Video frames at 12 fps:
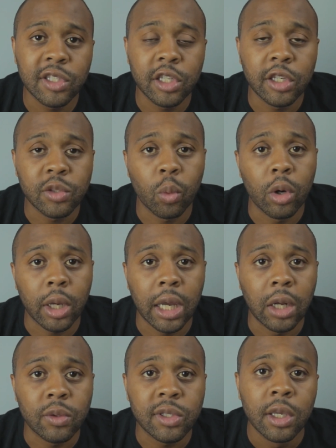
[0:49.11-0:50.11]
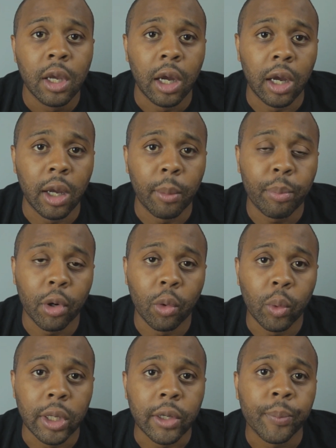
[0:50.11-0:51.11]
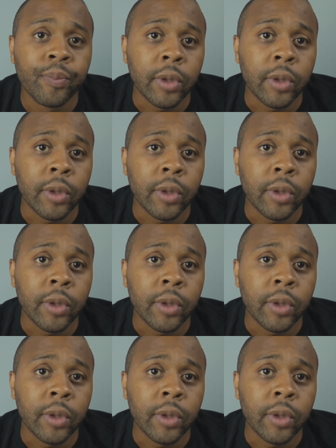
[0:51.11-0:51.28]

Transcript: six workouts uh, per week.